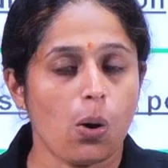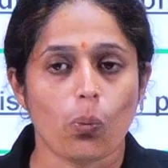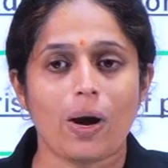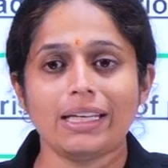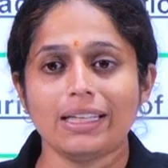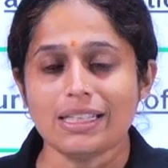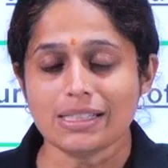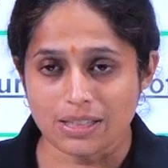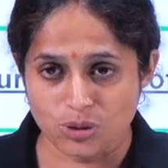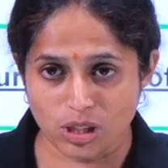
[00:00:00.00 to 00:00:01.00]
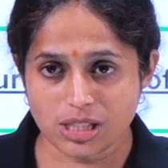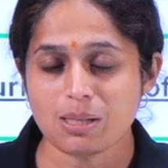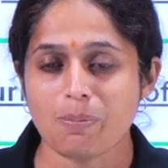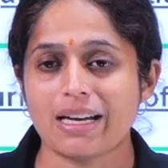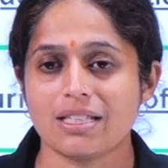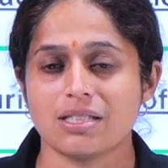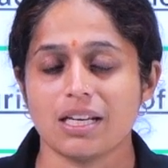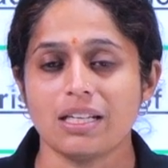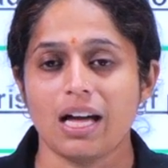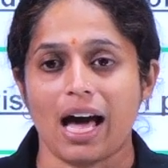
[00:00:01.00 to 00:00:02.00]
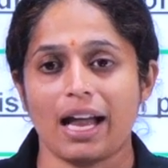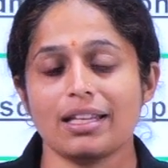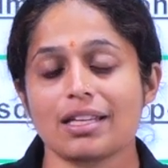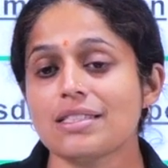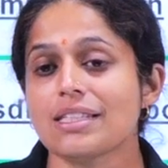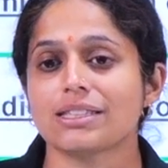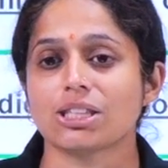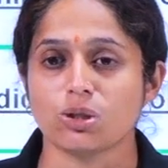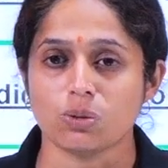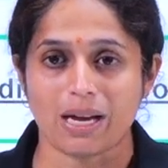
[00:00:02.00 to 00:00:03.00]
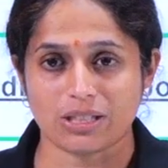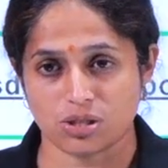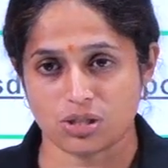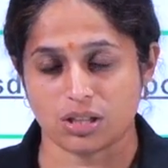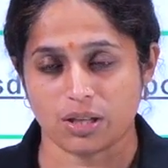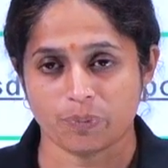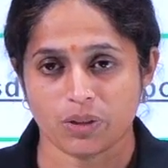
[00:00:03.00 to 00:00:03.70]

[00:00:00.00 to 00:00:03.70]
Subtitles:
One is judicial magistrate, another is executive magistrate.